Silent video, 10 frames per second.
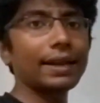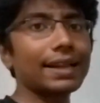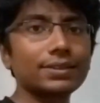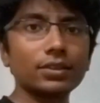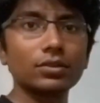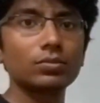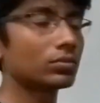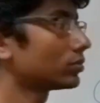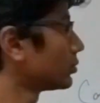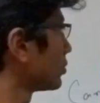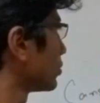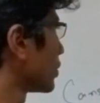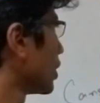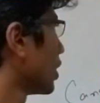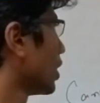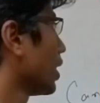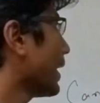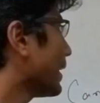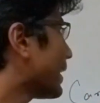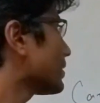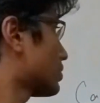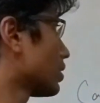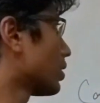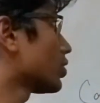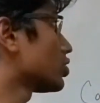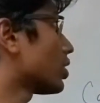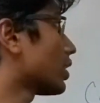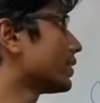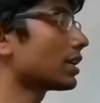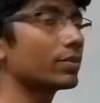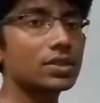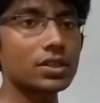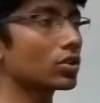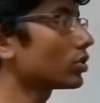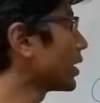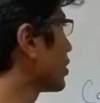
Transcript: And that's it. In case, of course, your current sum is 0,